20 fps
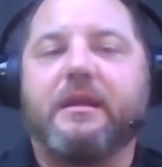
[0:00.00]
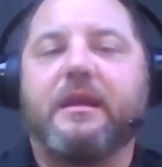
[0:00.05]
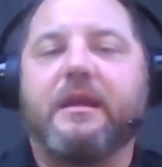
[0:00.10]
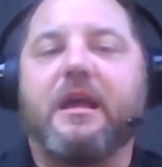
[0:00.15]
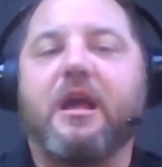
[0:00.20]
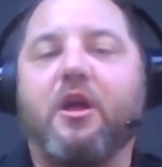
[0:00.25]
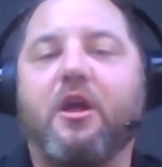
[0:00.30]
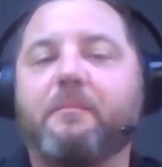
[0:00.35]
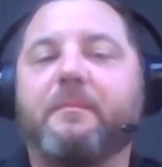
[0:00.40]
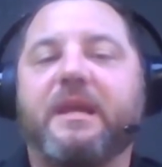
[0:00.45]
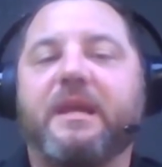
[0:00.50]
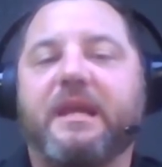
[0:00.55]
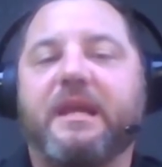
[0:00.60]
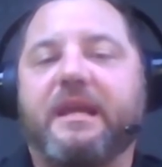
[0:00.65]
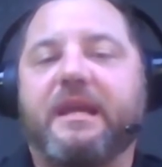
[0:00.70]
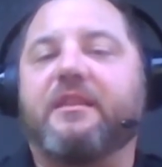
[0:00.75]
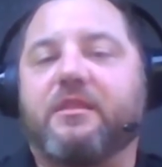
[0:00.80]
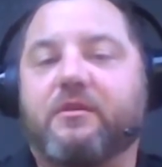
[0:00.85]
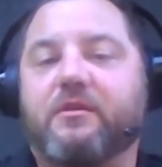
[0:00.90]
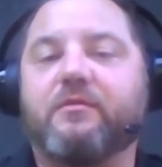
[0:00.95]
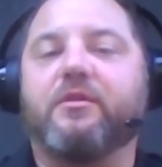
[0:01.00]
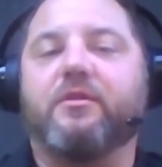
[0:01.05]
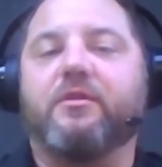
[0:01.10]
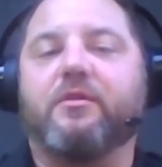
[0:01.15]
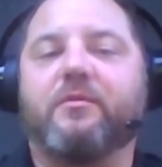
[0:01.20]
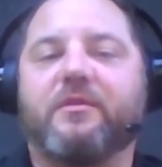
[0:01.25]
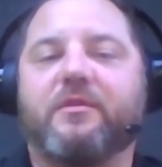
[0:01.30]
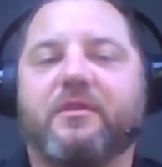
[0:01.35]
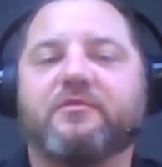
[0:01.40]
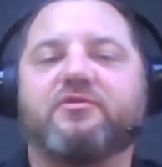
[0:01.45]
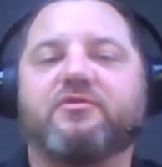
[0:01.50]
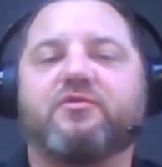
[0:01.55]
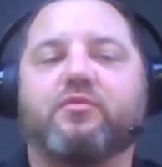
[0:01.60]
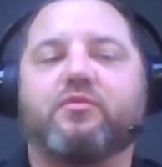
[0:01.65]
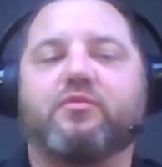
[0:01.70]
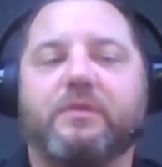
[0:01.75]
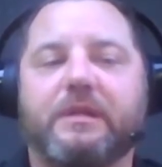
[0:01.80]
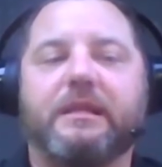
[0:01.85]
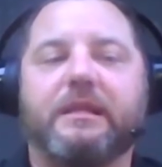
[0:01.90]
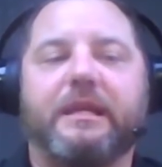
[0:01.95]
helped me get through those
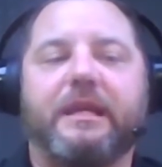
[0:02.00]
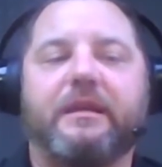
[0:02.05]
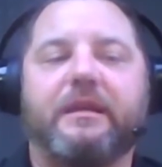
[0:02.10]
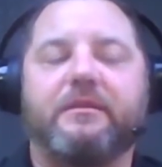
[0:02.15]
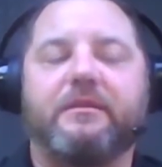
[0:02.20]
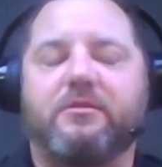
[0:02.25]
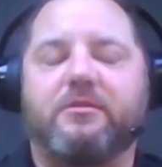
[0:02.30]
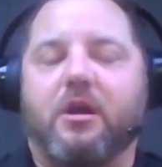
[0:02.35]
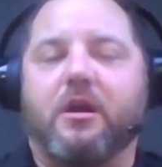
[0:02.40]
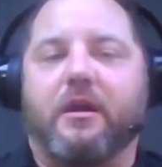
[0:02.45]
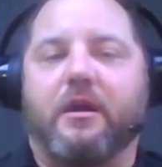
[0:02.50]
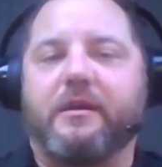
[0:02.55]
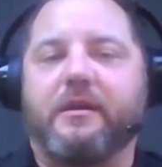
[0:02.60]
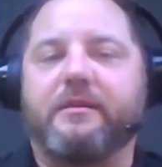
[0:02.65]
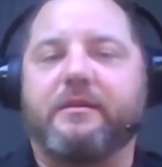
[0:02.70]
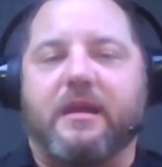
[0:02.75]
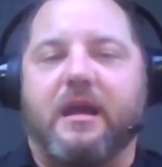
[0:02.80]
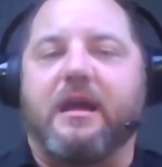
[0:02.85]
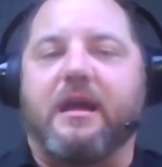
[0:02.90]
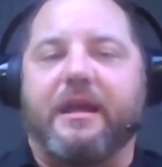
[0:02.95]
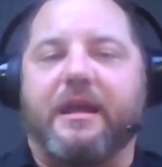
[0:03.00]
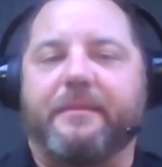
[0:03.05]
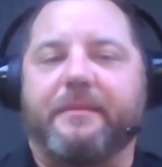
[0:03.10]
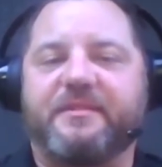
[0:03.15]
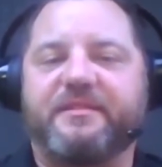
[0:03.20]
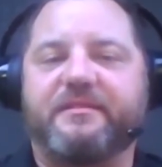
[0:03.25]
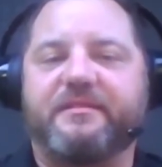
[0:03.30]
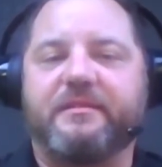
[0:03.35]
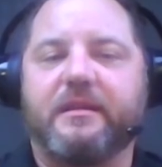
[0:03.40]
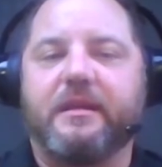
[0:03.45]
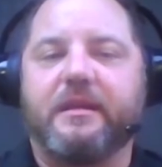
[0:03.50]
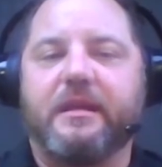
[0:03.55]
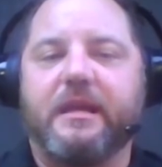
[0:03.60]
really dark times.